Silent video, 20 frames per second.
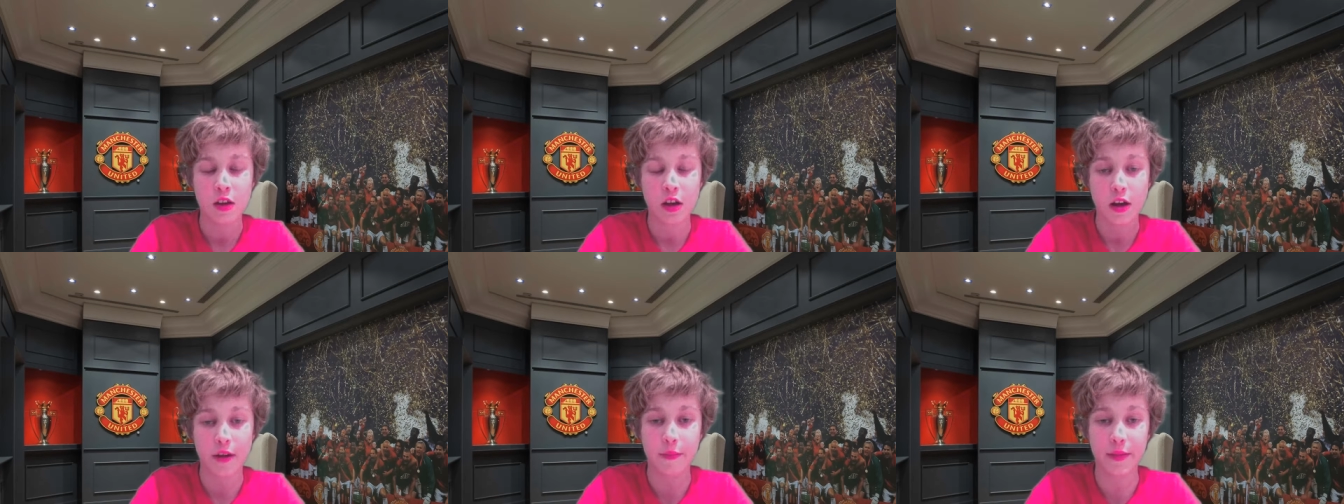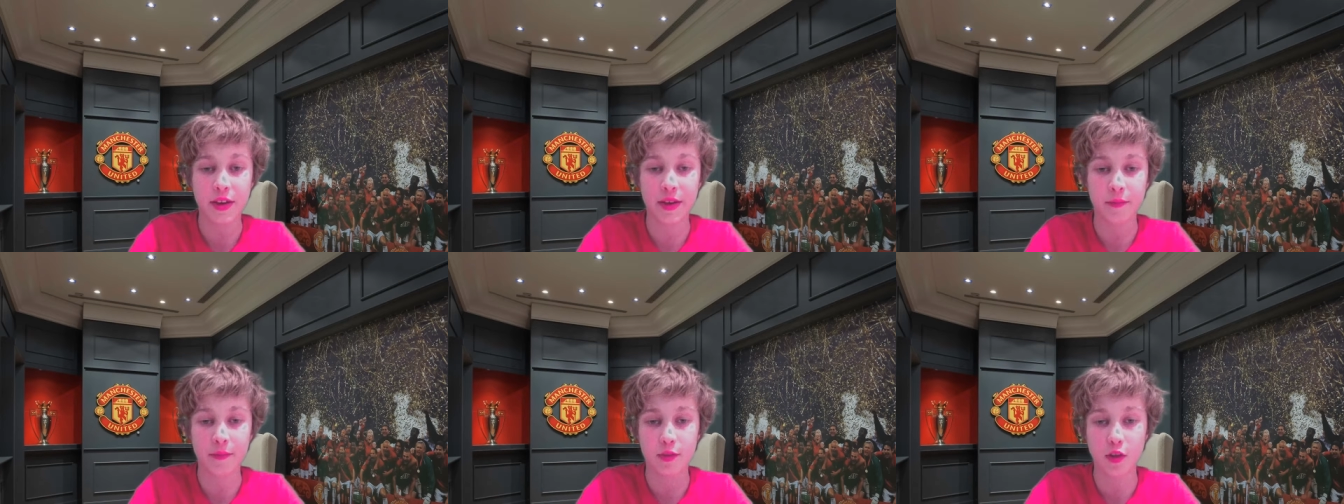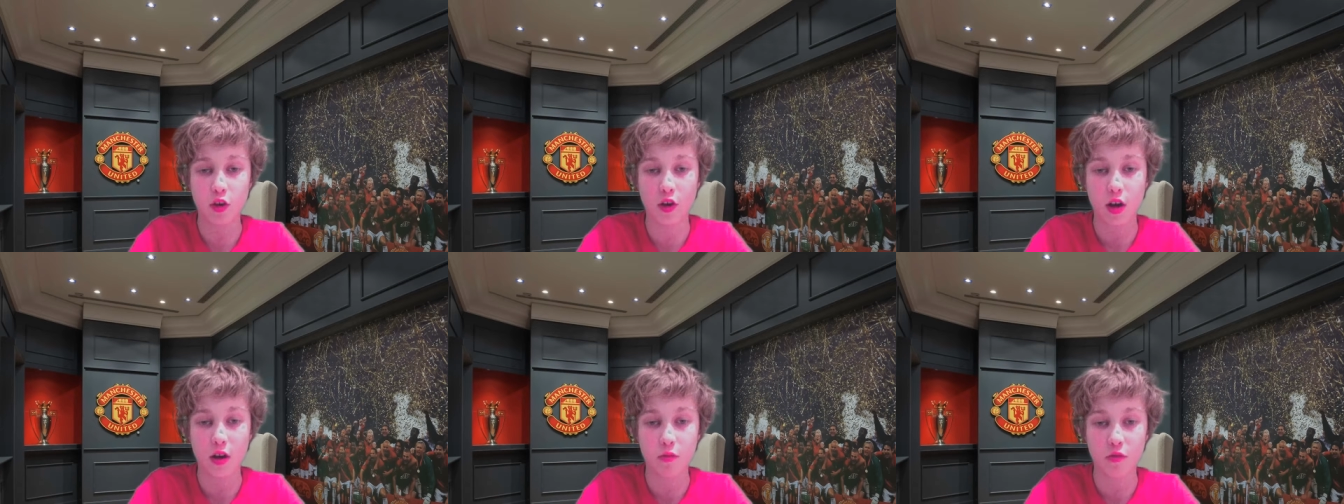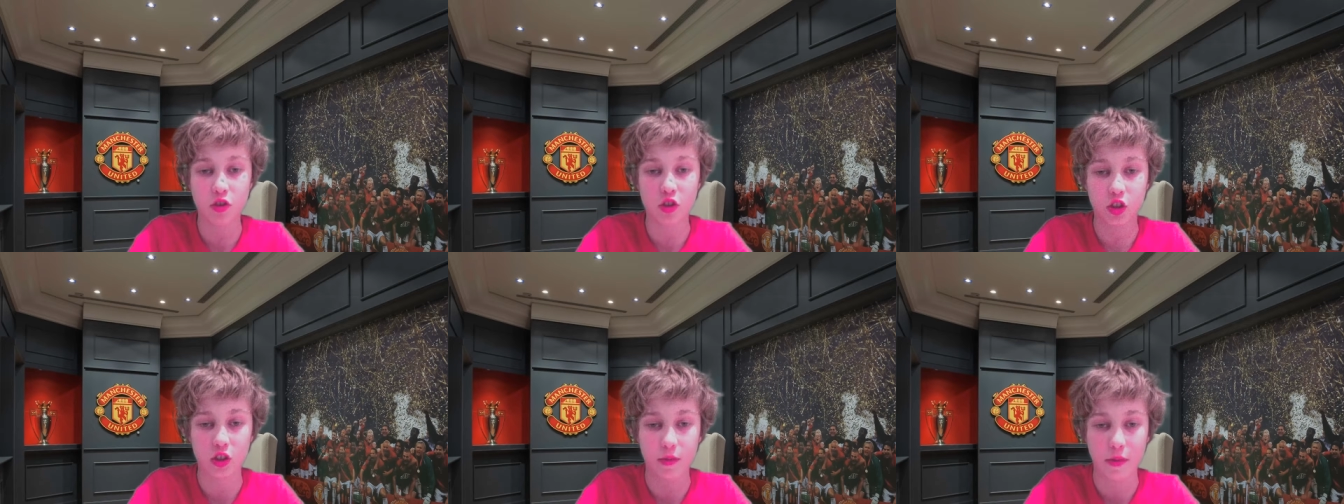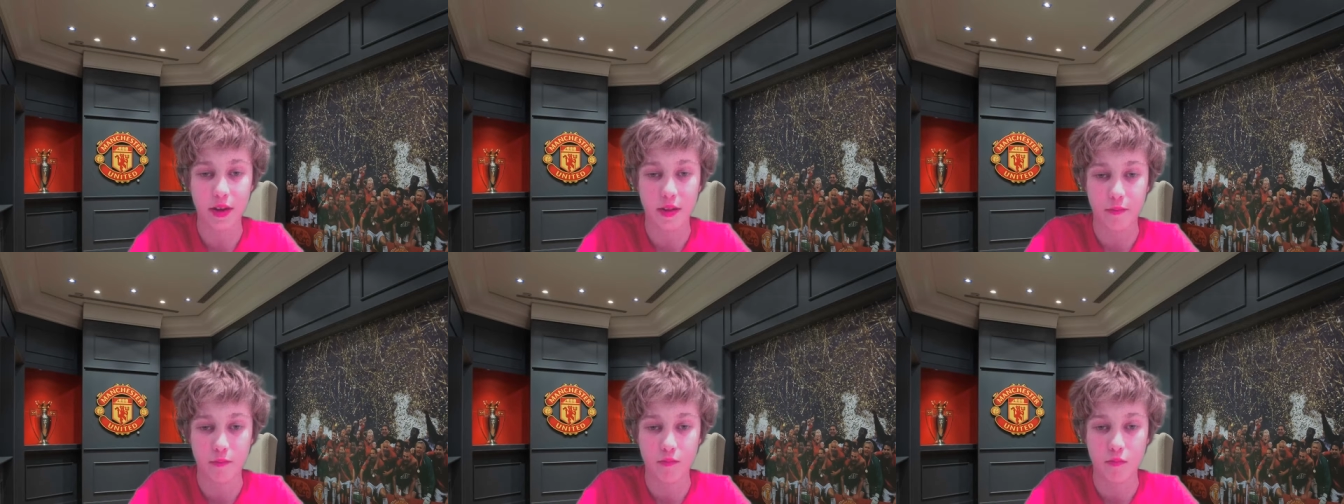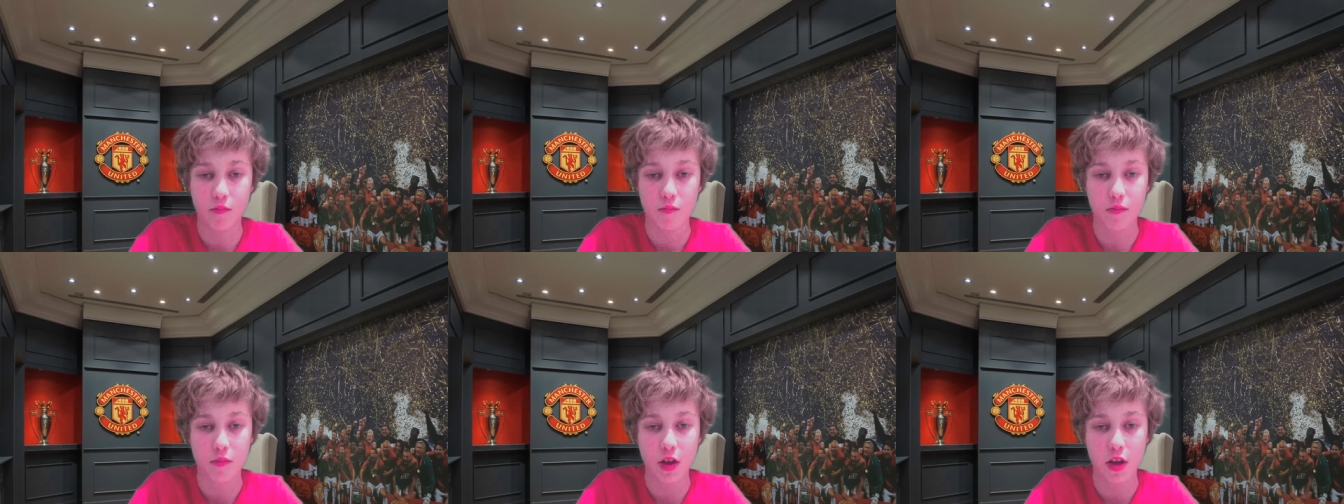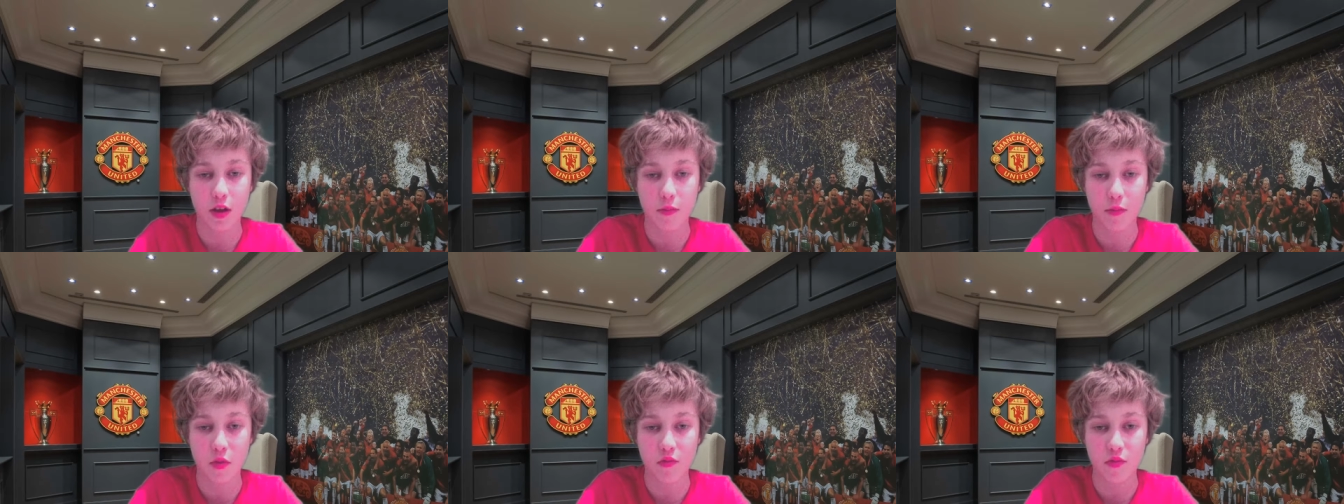I mean, look, I watched a bit of
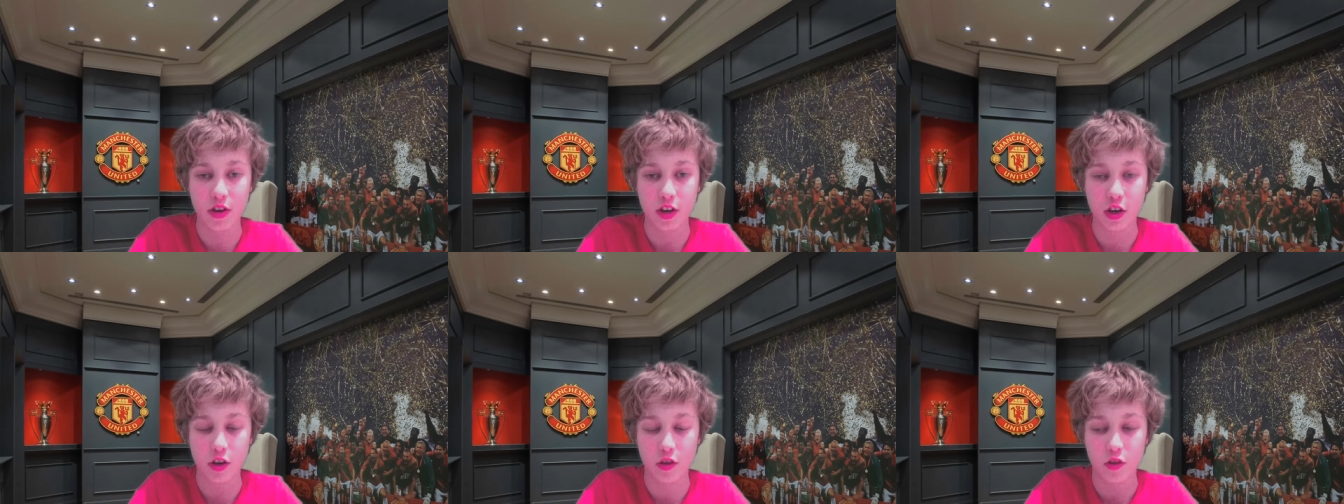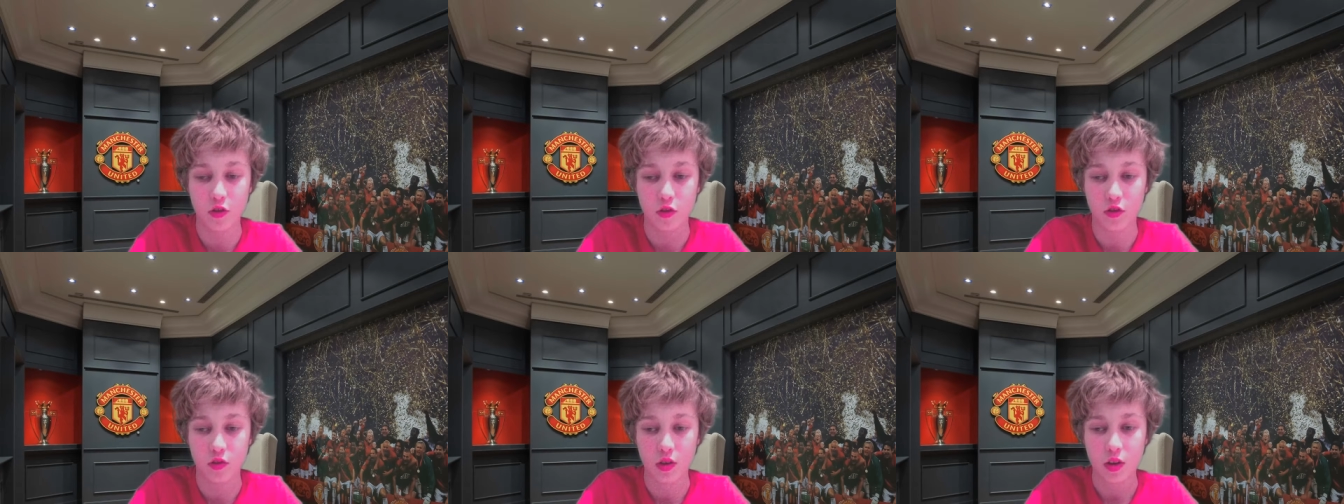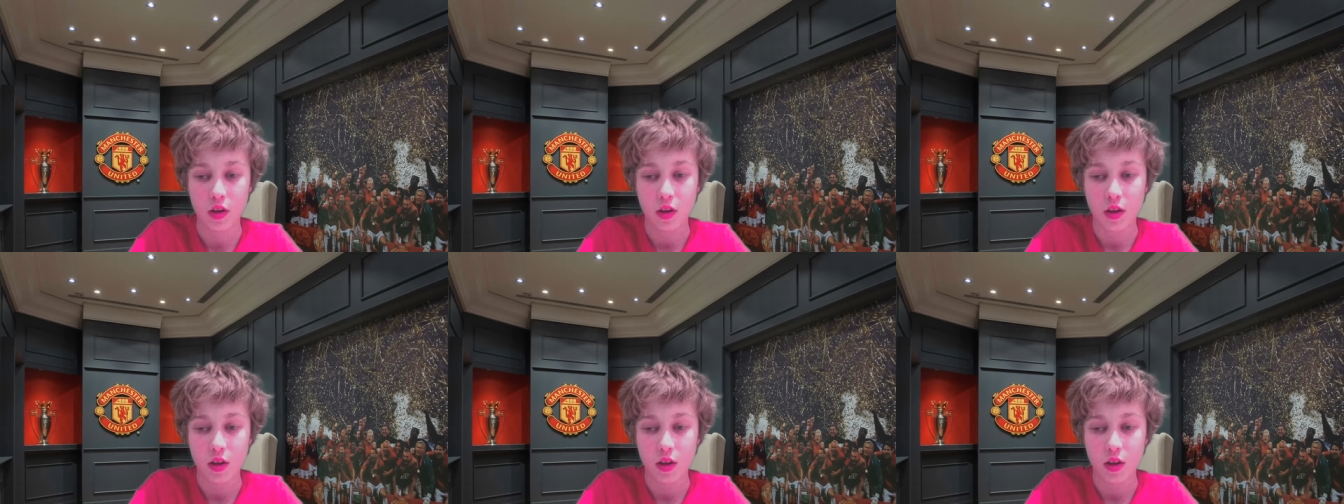uh, Mourinho's